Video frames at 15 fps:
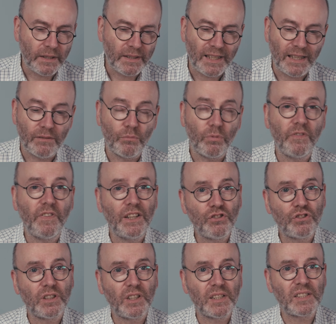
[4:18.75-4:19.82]
Then Revenge
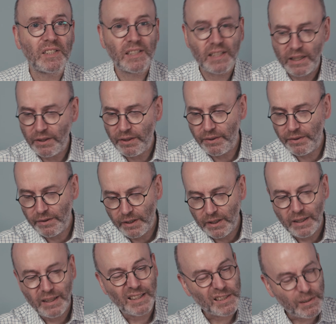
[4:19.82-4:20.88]
of the Sith,
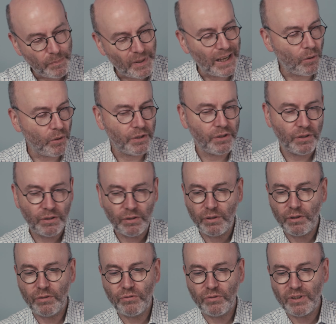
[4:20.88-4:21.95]
that's about another
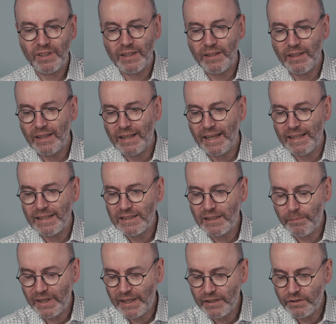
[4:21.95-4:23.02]
180
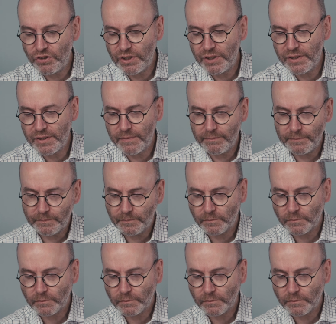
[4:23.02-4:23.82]
pages.